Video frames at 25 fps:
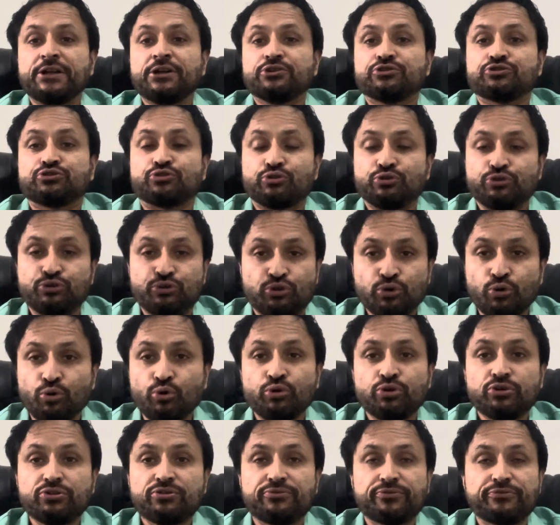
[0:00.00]
So
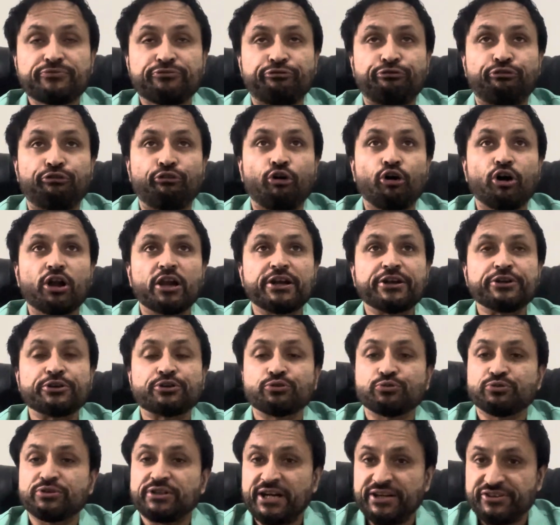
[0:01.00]
don't fall
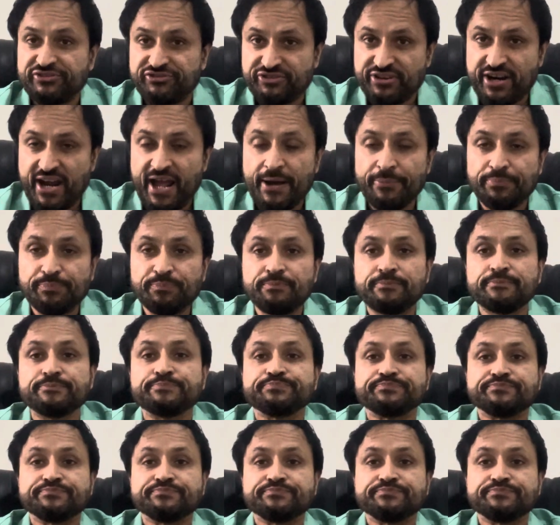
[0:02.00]
into that trap.